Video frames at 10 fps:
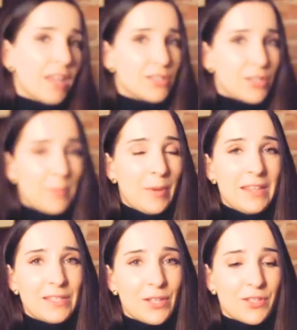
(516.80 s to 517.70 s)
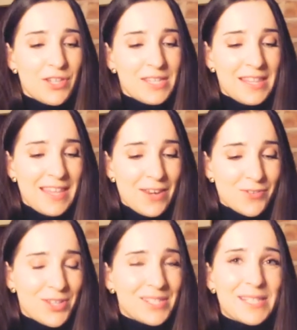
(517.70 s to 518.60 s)
So I put these sausages at the
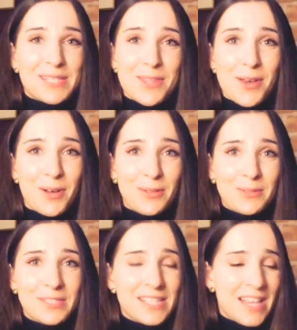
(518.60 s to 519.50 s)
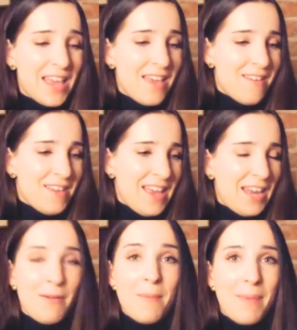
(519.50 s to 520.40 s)
entrances to the holes,
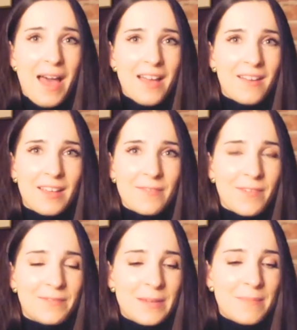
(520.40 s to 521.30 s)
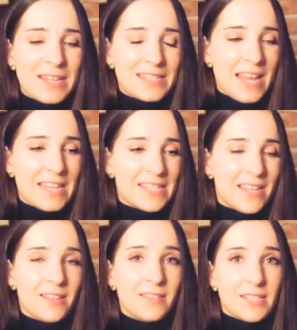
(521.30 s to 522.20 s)
and I went back like 15 minutes
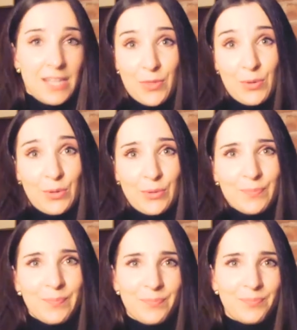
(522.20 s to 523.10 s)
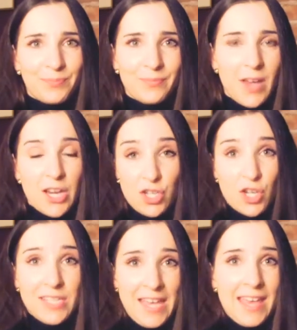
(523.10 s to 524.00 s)
later because I thought I
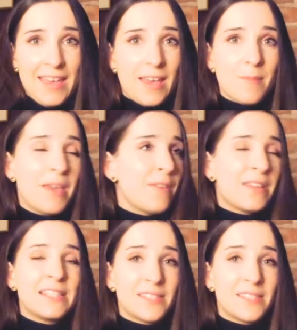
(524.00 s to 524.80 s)
should hear him. If he's